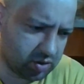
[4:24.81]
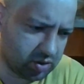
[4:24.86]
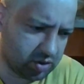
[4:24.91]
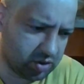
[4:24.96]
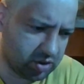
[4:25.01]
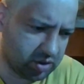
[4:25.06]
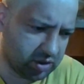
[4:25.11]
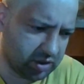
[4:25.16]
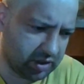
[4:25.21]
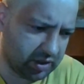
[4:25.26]

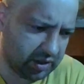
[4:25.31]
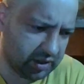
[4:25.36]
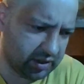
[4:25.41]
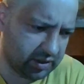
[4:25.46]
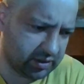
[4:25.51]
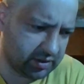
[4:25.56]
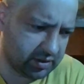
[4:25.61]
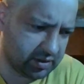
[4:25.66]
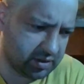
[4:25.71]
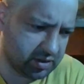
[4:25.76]

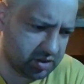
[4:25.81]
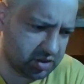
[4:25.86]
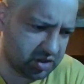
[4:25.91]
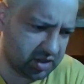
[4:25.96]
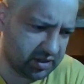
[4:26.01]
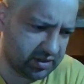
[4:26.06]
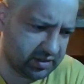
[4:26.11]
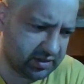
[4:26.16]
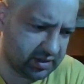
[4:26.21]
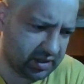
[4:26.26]
She
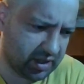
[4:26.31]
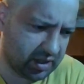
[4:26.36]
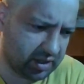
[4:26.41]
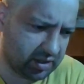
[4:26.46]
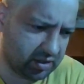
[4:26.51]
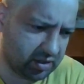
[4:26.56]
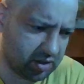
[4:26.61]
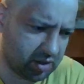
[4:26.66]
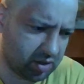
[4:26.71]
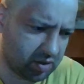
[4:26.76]

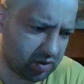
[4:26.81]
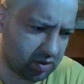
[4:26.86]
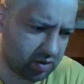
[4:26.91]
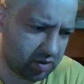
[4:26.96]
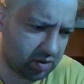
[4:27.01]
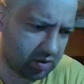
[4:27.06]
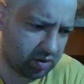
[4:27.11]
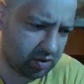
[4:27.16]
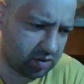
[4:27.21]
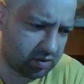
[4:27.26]
said
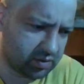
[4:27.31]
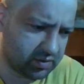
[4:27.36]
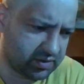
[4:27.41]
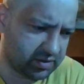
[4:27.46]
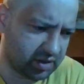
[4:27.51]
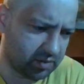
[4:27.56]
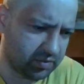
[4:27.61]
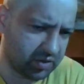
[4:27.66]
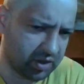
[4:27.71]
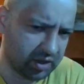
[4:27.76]

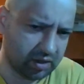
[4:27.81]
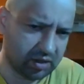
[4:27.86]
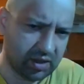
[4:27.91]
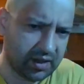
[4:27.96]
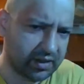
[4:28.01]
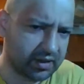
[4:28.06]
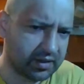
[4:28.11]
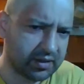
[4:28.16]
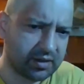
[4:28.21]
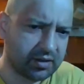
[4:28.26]
something
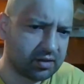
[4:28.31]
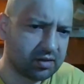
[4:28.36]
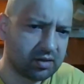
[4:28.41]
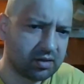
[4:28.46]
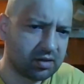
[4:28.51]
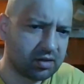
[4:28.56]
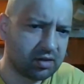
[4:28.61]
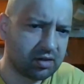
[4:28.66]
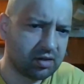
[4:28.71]
like,